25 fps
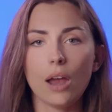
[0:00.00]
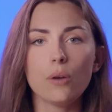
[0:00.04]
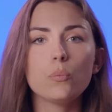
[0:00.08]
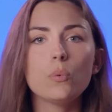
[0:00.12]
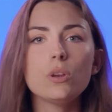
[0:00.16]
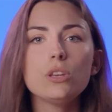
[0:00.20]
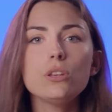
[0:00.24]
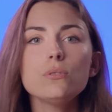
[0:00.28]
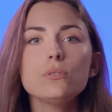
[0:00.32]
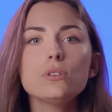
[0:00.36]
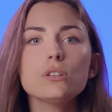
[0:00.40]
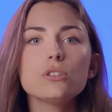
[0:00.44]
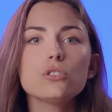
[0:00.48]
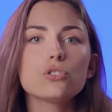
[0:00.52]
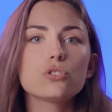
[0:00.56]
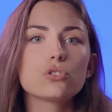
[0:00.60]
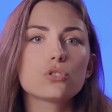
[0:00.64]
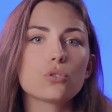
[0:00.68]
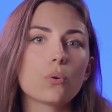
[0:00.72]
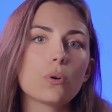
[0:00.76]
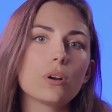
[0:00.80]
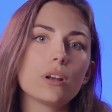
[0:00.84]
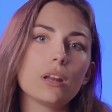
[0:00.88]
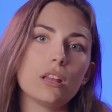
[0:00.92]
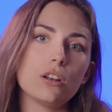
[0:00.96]
And when you
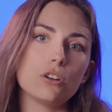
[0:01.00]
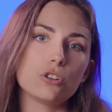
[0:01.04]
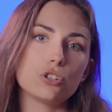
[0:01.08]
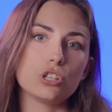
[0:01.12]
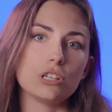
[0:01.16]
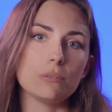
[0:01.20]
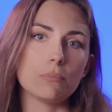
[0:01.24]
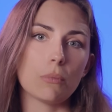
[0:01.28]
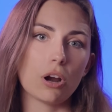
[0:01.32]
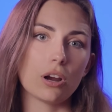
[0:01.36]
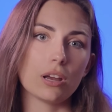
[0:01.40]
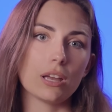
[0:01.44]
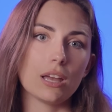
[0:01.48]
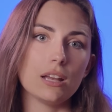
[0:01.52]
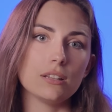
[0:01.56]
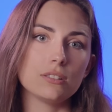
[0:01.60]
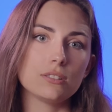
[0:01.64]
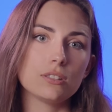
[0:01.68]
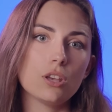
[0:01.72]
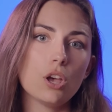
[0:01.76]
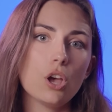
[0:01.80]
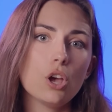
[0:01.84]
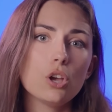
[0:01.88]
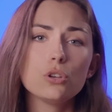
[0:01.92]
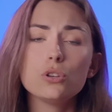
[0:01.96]
distort energy
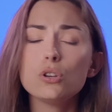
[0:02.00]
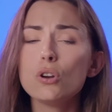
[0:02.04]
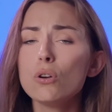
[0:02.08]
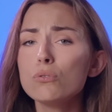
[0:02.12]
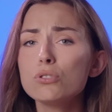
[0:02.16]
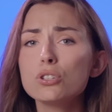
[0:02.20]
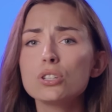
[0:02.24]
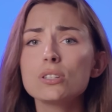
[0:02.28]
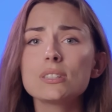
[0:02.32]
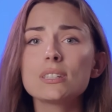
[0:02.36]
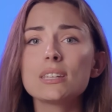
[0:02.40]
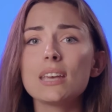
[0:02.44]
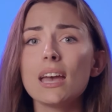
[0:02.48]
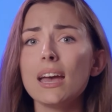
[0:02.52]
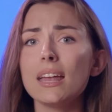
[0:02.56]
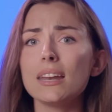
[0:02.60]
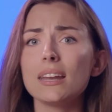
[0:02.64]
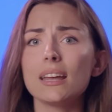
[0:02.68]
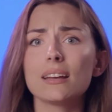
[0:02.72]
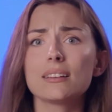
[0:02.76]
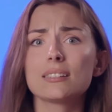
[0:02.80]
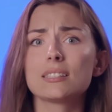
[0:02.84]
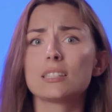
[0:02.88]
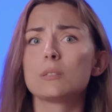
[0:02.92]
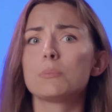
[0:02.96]
markets, you don't just get
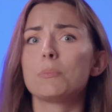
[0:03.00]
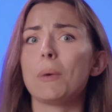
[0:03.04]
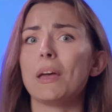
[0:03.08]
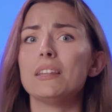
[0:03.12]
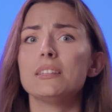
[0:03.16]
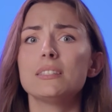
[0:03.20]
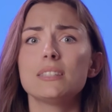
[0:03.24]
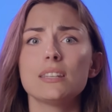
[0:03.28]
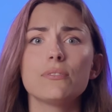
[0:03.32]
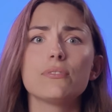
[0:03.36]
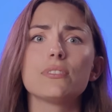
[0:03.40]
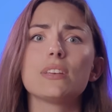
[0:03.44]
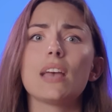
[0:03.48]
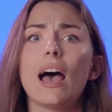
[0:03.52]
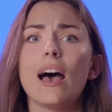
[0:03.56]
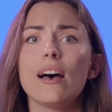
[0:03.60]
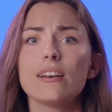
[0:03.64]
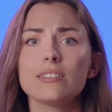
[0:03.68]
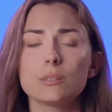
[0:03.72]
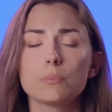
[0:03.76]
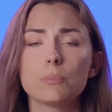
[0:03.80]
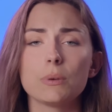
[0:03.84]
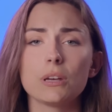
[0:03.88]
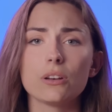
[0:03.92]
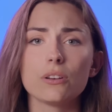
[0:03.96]
expensive
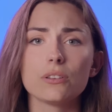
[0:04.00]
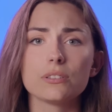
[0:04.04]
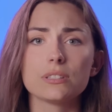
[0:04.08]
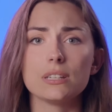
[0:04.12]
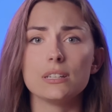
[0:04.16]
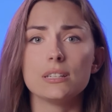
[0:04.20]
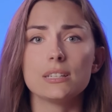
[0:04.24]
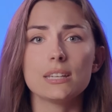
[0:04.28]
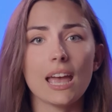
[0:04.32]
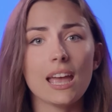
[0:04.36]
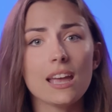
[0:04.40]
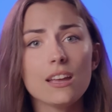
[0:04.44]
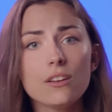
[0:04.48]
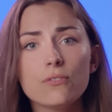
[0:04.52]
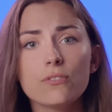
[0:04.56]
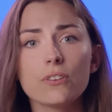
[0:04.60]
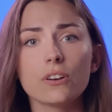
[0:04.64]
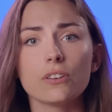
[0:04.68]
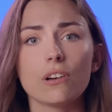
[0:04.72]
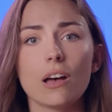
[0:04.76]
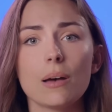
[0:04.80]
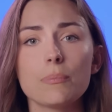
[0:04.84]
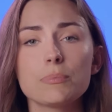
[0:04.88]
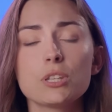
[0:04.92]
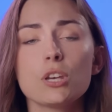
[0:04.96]
gas bills and tank
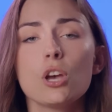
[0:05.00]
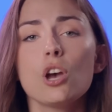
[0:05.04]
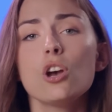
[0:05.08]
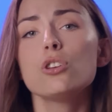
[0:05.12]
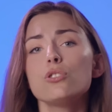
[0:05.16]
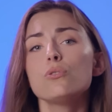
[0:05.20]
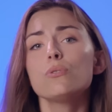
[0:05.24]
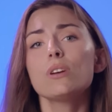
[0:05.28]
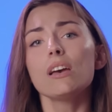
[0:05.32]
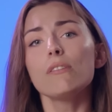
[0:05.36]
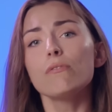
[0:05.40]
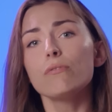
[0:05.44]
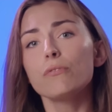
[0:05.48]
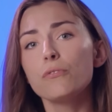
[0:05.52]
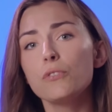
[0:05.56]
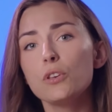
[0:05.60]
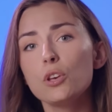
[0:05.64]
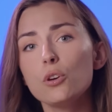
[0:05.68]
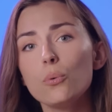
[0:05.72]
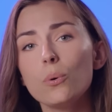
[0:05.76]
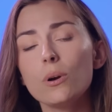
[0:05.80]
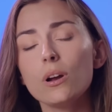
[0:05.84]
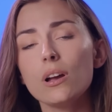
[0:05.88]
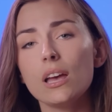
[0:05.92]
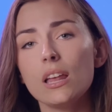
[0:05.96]
fill-ups, you get
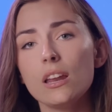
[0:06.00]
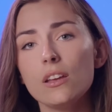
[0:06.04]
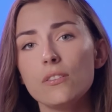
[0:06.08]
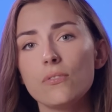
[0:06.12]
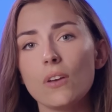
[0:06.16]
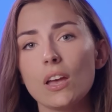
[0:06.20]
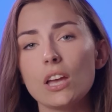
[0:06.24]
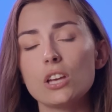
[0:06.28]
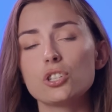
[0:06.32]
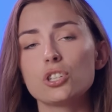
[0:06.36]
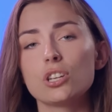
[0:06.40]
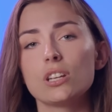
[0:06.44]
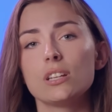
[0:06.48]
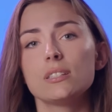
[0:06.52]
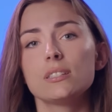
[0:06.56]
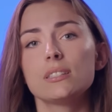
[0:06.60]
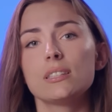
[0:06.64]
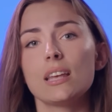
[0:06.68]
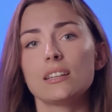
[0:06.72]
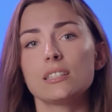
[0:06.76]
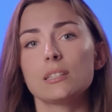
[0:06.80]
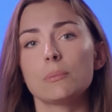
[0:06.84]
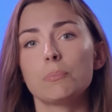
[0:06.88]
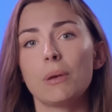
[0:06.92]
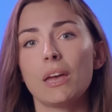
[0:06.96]
fewer innovations
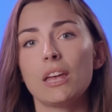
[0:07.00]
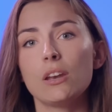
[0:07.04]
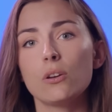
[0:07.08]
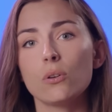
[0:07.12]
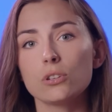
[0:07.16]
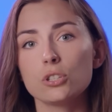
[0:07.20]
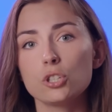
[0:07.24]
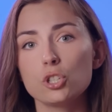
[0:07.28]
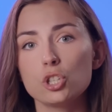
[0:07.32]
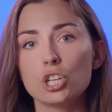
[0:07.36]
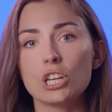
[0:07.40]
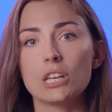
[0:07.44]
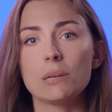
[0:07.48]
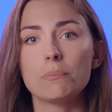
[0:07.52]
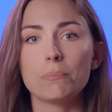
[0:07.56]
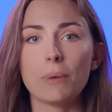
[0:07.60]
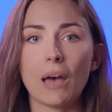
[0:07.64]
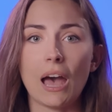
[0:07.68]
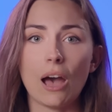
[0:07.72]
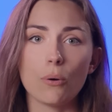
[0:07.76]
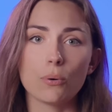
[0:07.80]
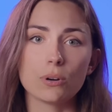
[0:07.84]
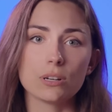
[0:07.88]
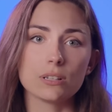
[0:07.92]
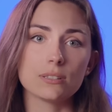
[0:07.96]
that depend on cheap
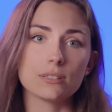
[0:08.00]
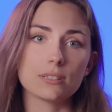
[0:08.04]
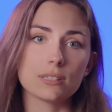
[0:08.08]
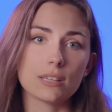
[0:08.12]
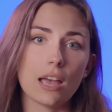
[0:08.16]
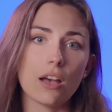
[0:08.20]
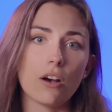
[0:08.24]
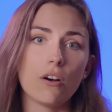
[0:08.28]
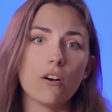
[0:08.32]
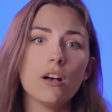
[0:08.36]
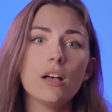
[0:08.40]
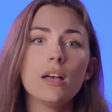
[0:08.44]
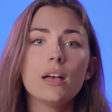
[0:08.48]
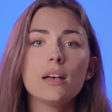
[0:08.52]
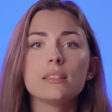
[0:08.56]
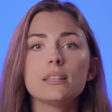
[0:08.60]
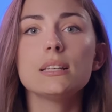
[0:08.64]
power to scale.